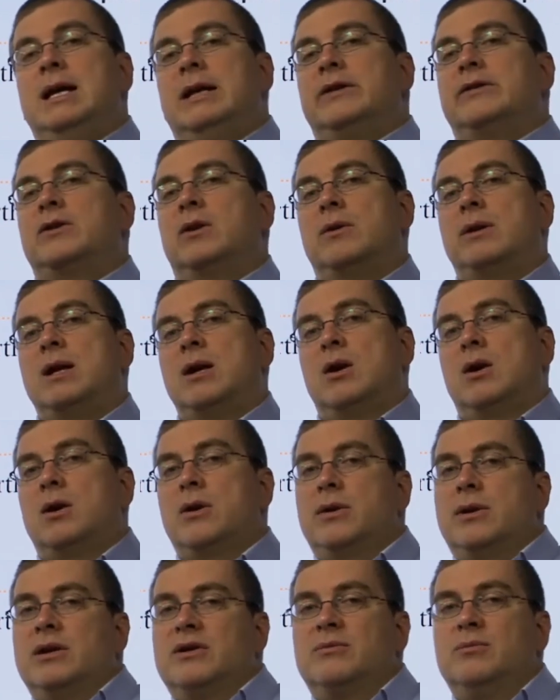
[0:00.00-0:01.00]
So the
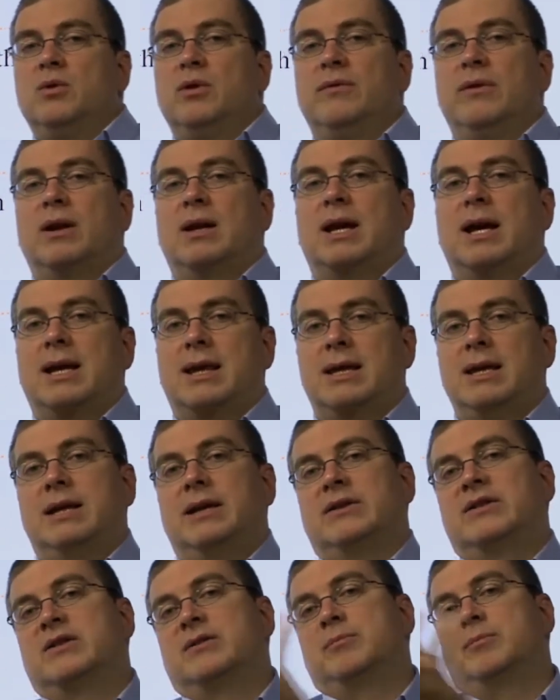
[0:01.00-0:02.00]
Earth is moving like
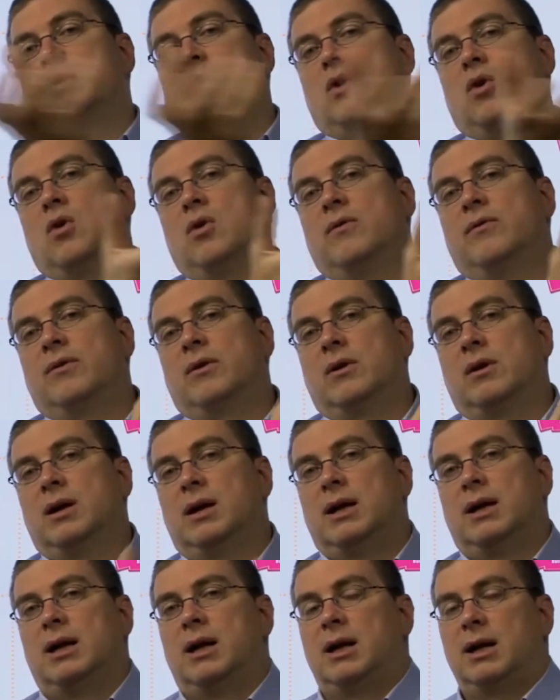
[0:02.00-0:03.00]
this, but over
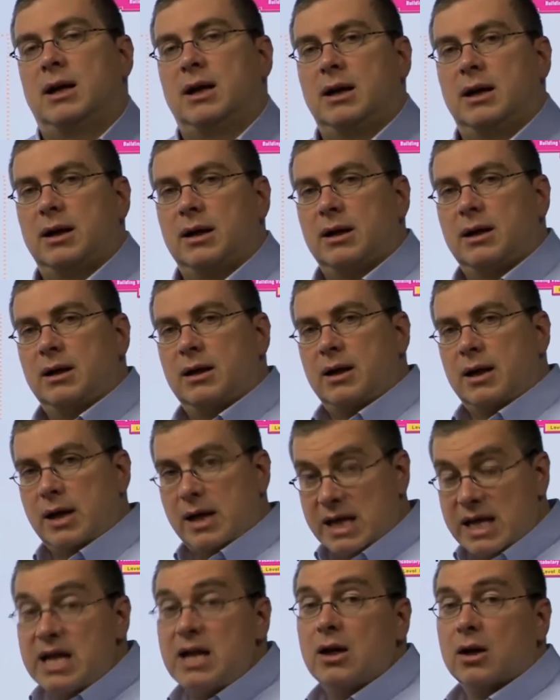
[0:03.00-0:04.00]

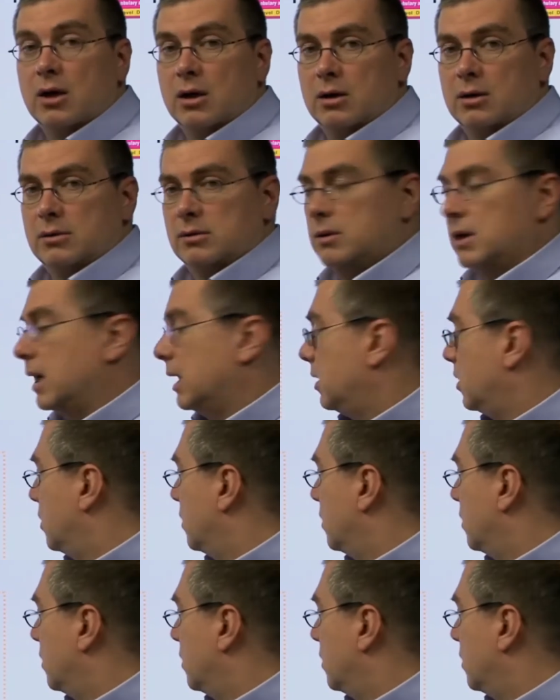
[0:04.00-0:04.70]
a year, right?